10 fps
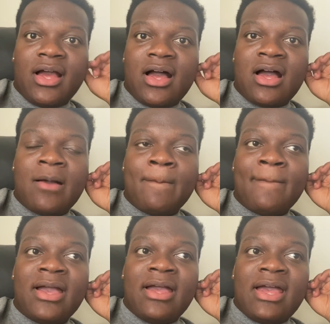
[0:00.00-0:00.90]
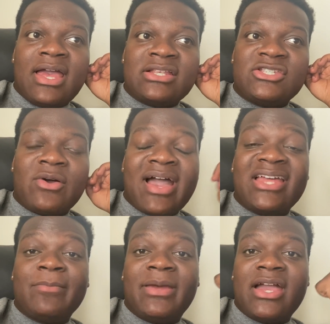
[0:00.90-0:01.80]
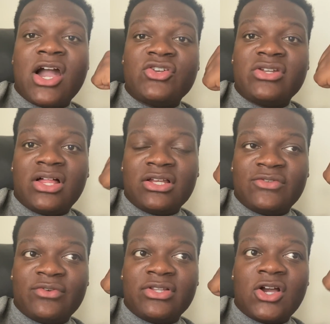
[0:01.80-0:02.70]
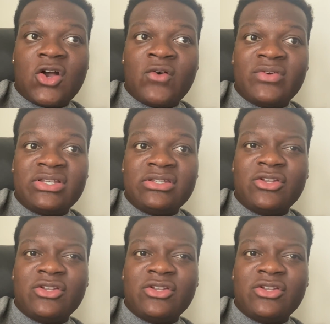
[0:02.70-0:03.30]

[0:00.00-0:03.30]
And so I had to pay $100 for the COVID.